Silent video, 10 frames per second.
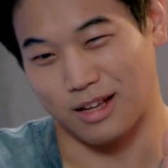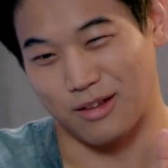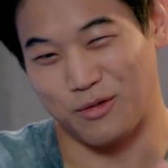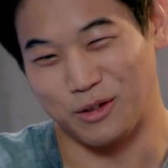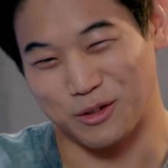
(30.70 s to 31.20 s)

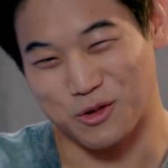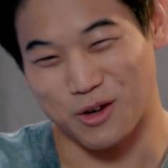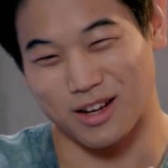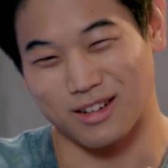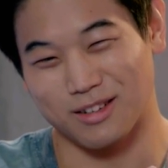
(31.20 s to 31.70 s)

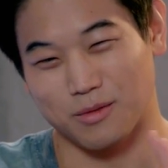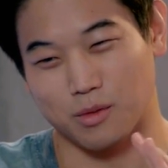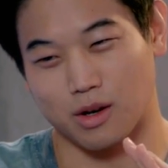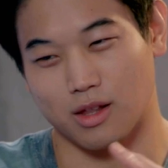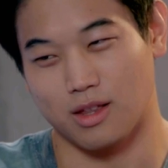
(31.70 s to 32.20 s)
infiltrate
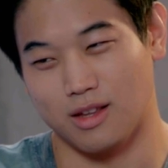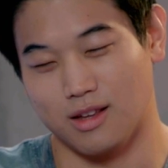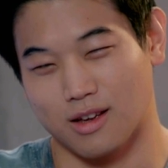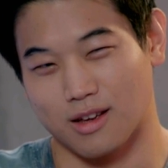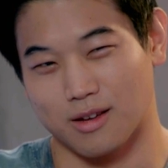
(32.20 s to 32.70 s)
one of
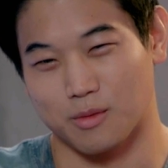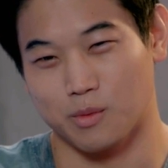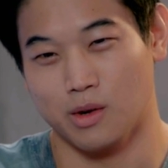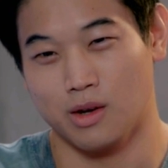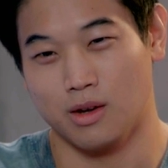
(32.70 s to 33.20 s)

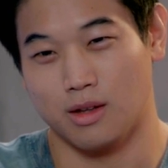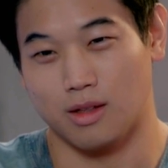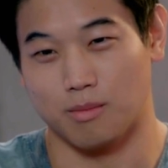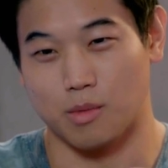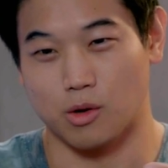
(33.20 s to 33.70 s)
the
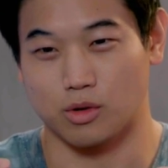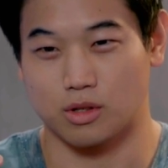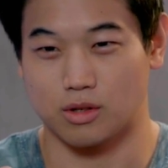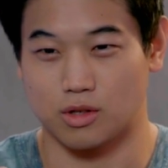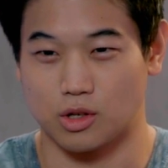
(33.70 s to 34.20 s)

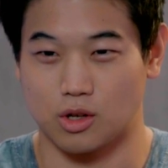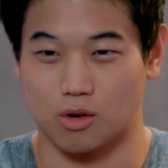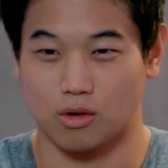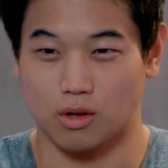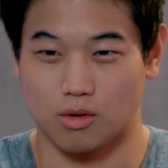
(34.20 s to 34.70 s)
most
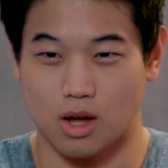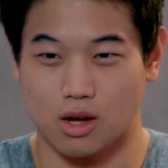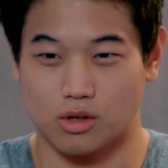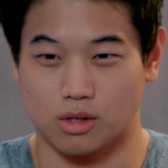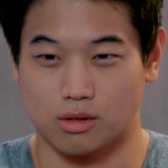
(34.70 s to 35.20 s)
secured
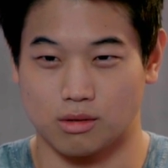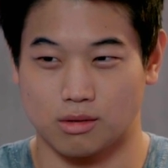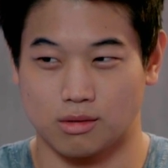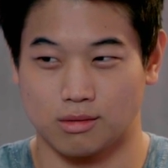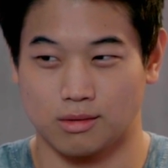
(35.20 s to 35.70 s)

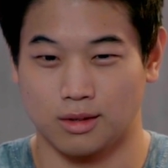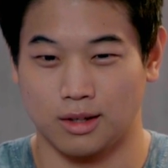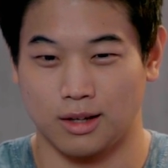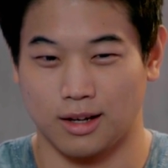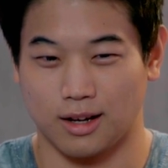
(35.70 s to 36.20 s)
locations,
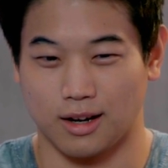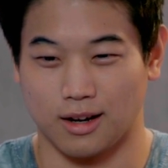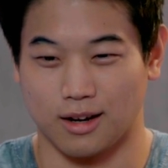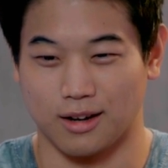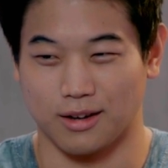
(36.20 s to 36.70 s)

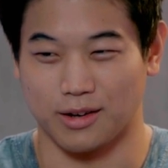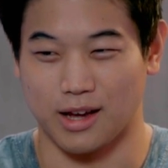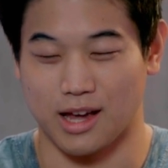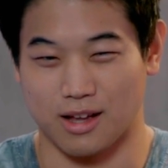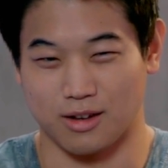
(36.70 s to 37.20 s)

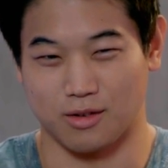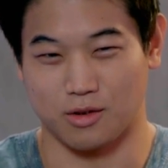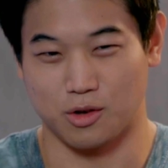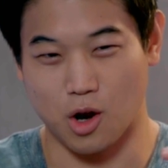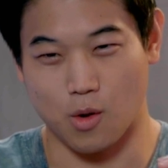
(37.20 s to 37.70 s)

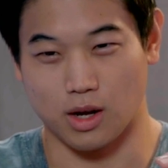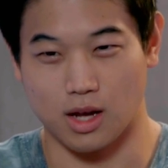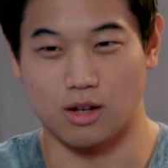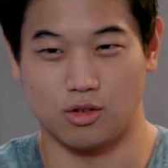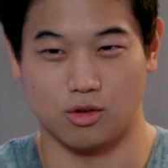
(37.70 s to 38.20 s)
and you're
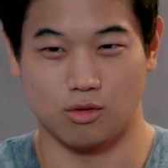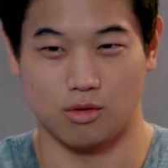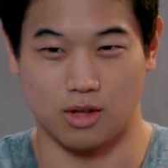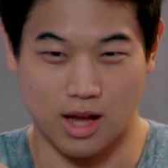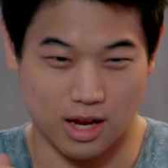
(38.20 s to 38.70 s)
going
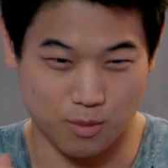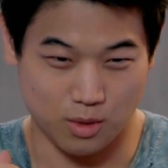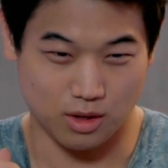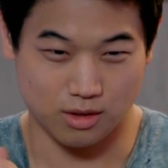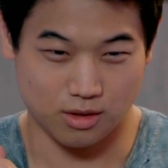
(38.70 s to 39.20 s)
into the
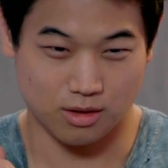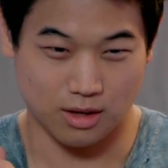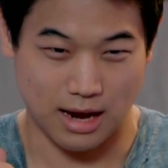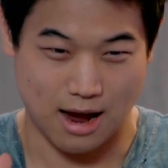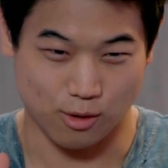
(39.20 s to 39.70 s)
enemy's
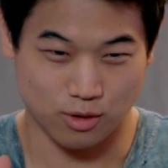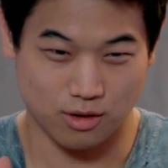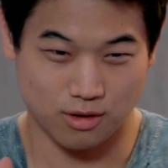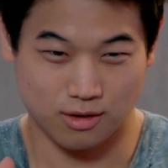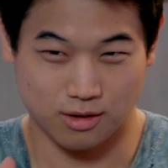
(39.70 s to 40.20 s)

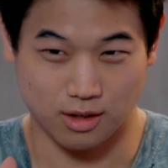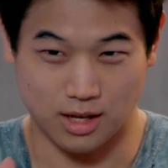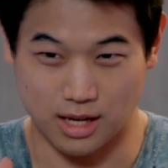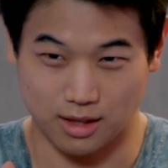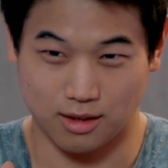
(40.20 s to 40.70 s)
house to
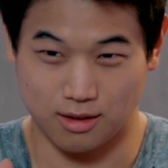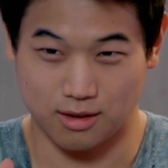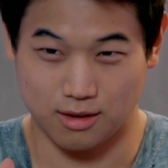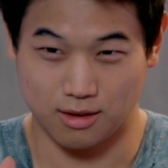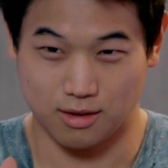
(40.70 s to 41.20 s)
get
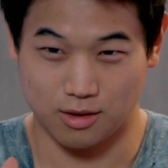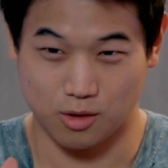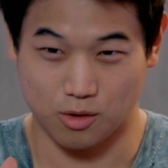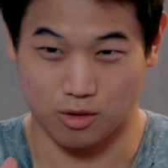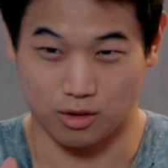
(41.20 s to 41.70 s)

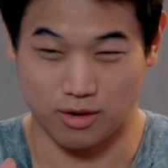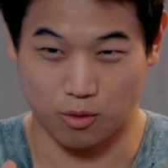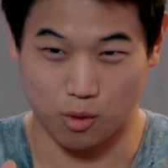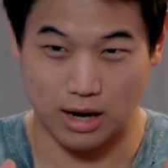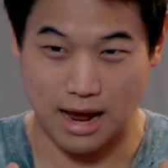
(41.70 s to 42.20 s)
your
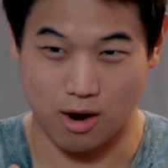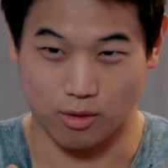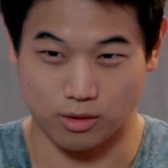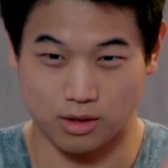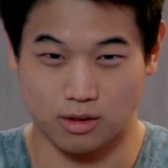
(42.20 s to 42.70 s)
loved one
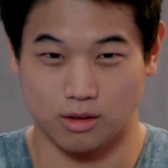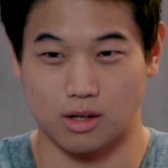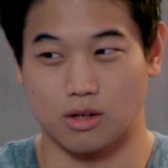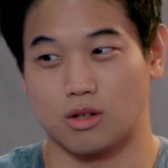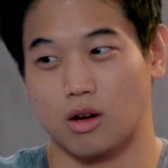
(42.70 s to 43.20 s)
out.
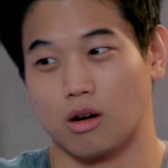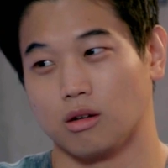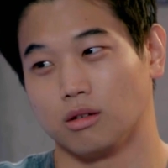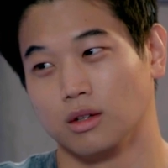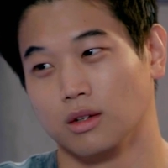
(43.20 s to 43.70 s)
And
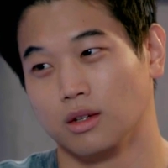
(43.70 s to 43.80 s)
so